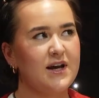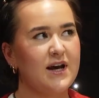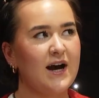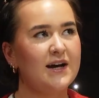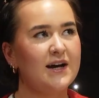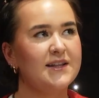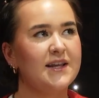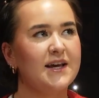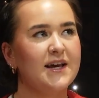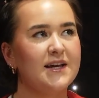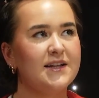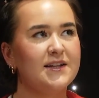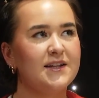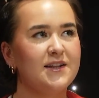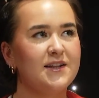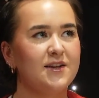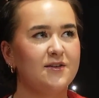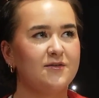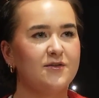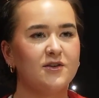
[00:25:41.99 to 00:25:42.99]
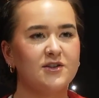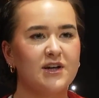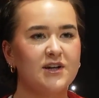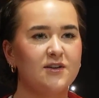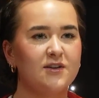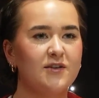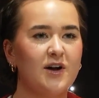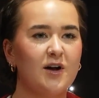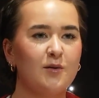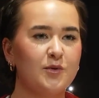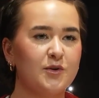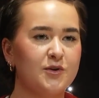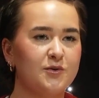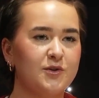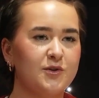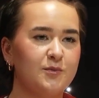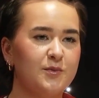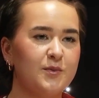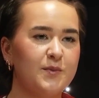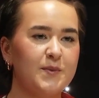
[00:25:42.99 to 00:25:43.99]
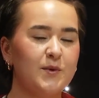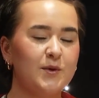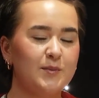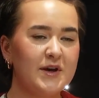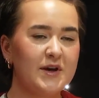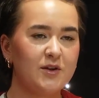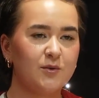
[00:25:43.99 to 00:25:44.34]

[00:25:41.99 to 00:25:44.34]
And then the front-end developer will be